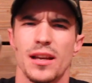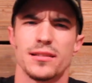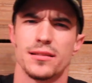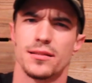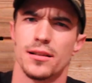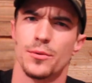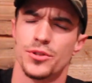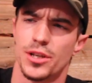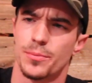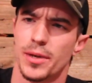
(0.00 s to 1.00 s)
As I said, I
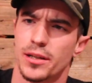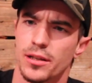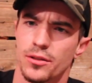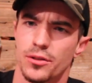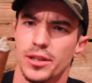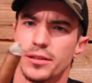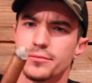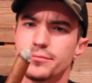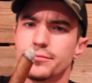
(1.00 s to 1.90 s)
would check back in early,